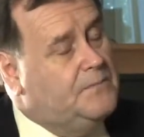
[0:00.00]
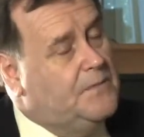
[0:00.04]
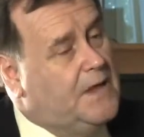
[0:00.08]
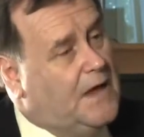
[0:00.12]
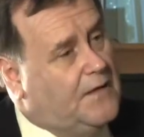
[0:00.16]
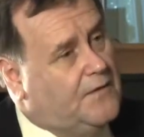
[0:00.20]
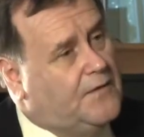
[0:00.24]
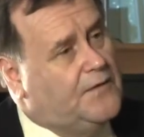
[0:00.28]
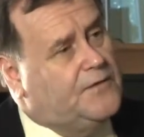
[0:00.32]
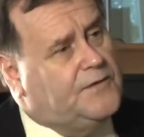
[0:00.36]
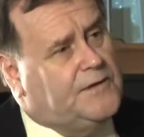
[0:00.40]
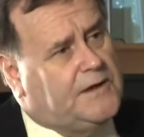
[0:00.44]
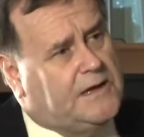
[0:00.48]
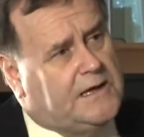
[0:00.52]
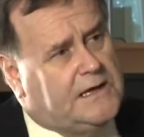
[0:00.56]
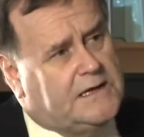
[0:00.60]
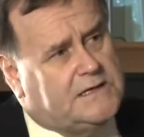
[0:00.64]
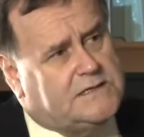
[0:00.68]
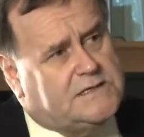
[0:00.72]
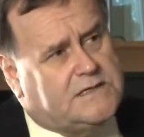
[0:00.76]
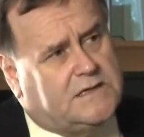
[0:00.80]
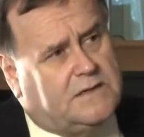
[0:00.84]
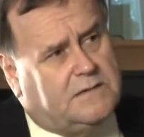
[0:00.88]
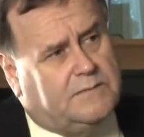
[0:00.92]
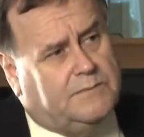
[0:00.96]
The other thing
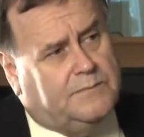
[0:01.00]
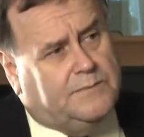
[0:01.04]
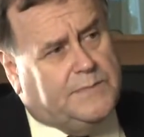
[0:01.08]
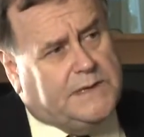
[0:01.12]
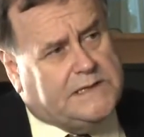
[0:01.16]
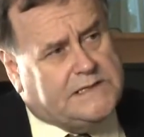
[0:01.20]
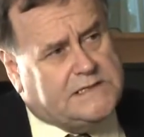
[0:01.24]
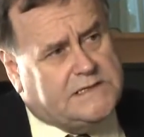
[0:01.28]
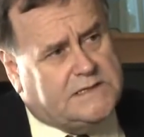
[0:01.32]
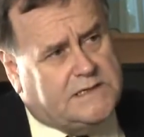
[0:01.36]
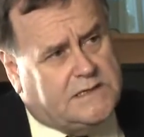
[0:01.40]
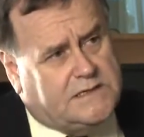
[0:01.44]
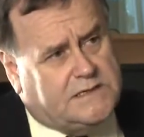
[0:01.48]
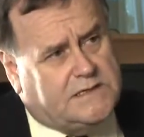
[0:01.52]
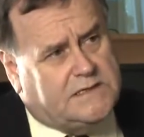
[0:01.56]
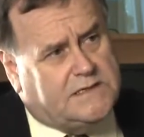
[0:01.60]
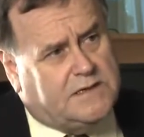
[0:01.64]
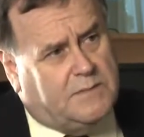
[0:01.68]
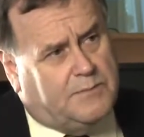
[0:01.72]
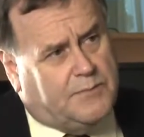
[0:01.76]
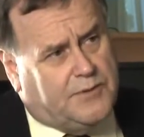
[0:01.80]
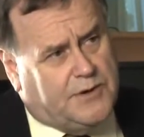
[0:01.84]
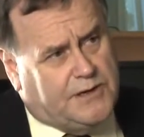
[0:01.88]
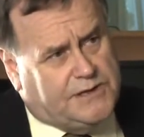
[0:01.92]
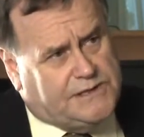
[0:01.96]
is that
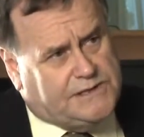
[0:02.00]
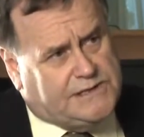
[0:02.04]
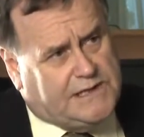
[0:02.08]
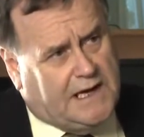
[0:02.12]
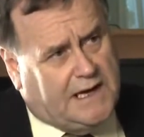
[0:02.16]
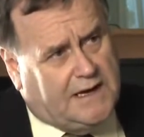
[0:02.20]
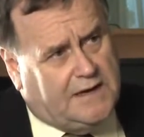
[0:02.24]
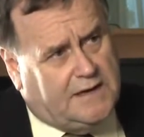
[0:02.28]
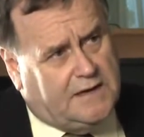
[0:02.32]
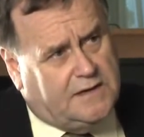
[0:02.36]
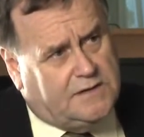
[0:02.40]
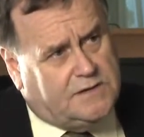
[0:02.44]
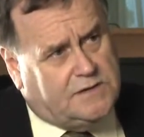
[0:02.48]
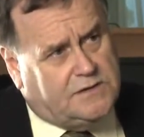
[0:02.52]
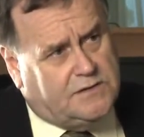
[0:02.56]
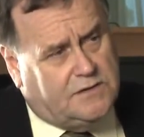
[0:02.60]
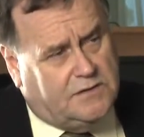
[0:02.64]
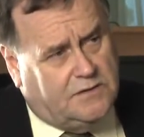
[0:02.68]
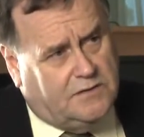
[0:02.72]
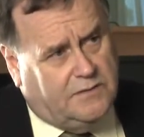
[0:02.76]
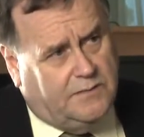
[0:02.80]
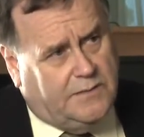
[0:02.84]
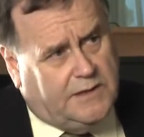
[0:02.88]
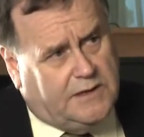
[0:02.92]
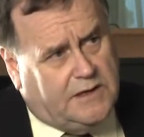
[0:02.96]
businesses appreciate it
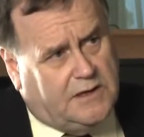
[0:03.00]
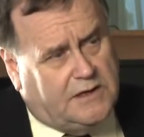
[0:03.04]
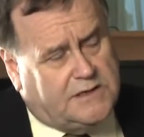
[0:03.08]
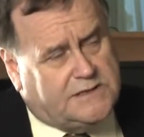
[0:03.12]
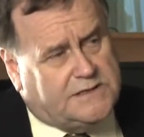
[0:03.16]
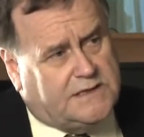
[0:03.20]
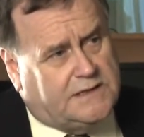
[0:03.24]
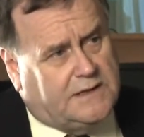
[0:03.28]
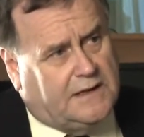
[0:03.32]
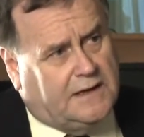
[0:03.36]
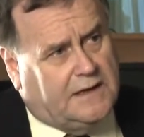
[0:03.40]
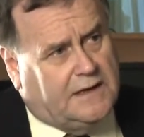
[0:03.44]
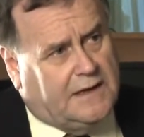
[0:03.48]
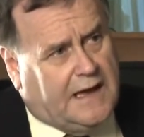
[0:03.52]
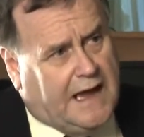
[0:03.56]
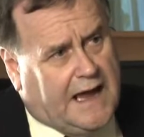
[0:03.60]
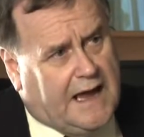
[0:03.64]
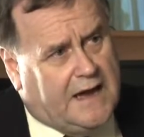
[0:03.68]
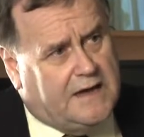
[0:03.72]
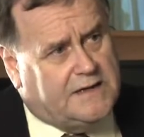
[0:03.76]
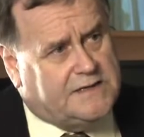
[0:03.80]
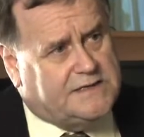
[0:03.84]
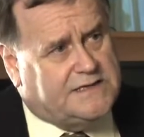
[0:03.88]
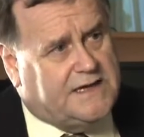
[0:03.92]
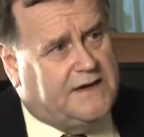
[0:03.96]
too, because it
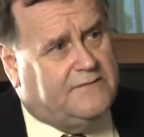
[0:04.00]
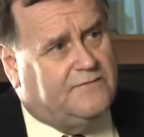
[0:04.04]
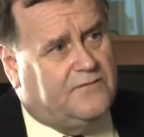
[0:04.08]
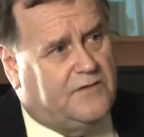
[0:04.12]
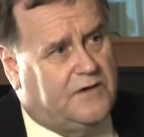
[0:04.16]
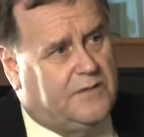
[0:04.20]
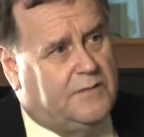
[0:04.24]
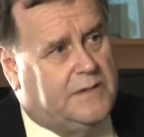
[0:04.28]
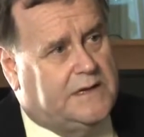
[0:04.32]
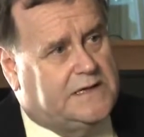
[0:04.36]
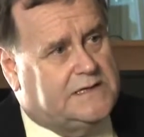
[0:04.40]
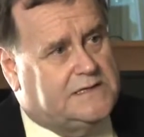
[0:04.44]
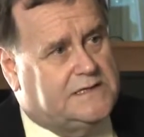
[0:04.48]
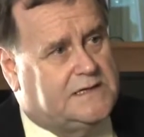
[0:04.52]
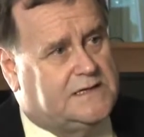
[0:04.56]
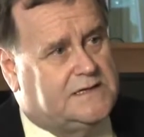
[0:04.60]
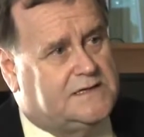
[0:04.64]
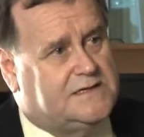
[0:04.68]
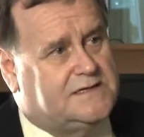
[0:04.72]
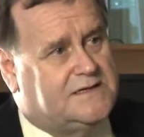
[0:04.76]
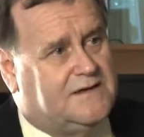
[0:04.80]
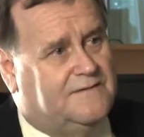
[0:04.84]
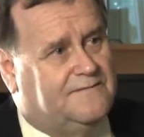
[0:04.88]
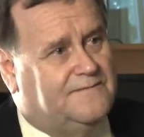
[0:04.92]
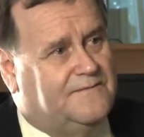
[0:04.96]
allows every
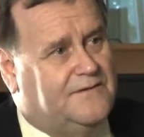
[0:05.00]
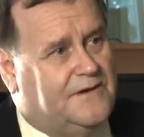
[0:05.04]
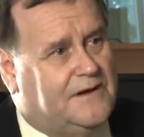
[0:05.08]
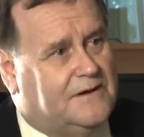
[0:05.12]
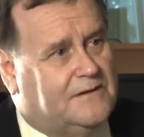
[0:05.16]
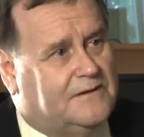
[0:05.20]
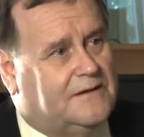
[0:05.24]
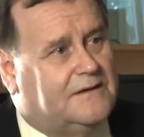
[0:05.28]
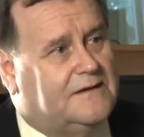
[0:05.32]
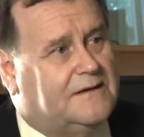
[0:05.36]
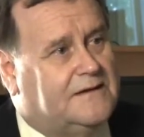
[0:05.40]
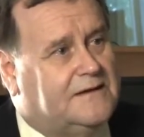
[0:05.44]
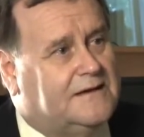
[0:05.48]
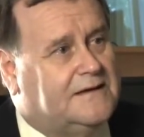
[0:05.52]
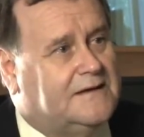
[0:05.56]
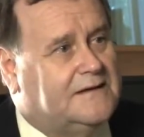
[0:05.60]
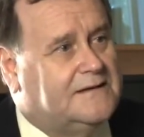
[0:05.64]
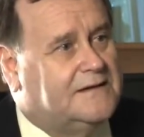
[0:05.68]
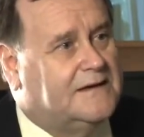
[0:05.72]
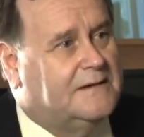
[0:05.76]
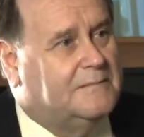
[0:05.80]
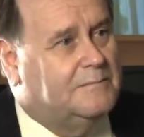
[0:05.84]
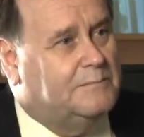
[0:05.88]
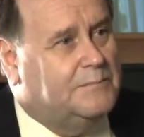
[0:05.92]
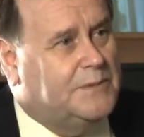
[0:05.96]
business to feel that it
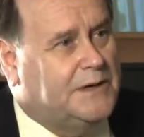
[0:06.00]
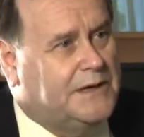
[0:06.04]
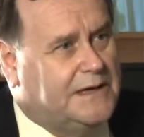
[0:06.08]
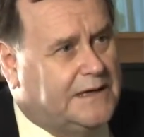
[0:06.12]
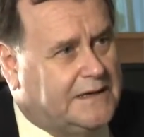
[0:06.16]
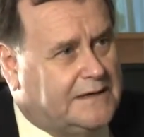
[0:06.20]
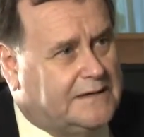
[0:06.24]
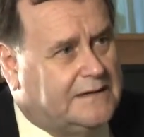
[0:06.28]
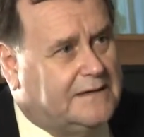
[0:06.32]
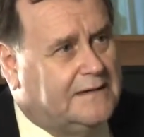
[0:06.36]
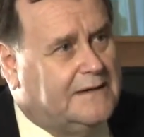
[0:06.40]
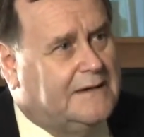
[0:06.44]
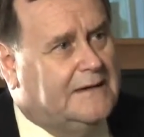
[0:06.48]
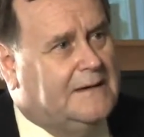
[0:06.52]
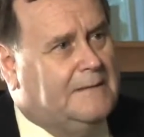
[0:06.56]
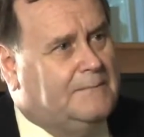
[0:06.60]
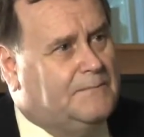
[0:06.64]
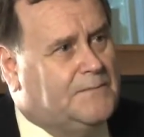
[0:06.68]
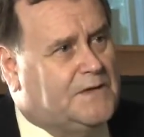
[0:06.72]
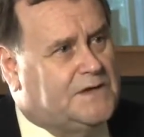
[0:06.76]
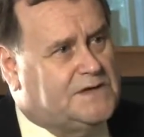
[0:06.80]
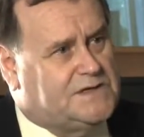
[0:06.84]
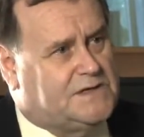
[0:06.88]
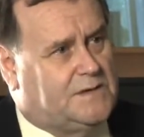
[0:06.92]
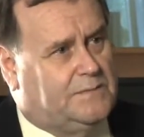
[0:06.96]
can compete
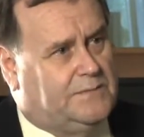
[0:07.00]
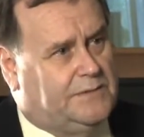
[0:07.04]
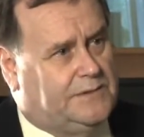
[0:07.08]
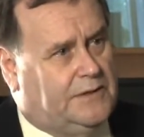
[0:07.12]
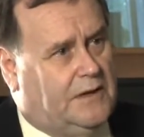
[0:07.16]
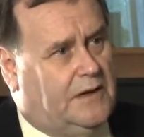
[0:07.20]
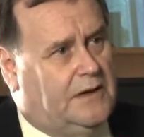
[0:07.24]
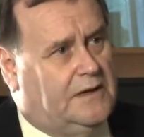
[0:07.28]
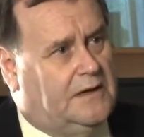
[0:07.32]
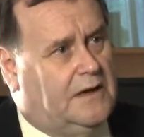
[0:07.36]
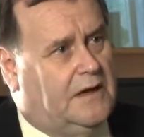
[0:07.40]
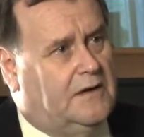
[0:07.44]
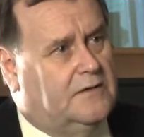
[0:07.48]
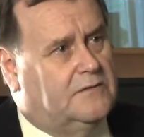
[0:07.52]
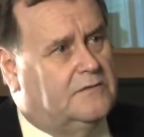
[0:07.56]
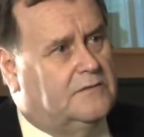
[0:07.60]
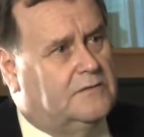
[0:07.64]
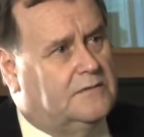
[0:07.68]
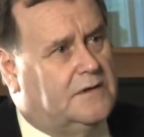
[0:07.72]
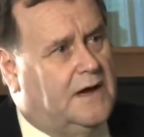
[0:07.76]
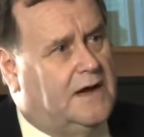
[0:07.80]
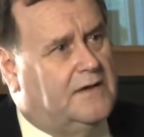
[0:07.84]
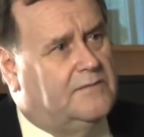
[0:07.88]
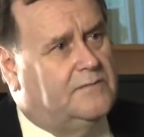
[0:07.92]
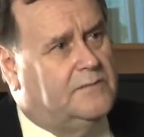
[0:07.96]
to supply
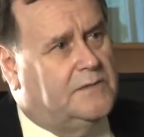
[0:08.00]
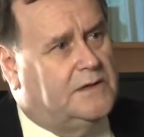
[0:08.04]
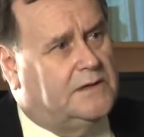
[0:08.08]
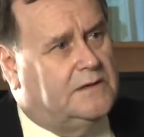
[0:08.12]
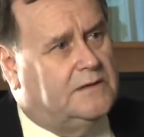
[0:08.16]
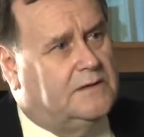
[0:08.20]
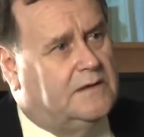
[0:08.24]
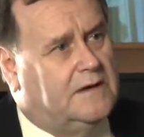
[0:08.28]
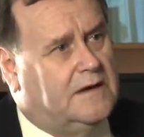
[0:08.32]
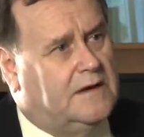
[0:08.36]
local government.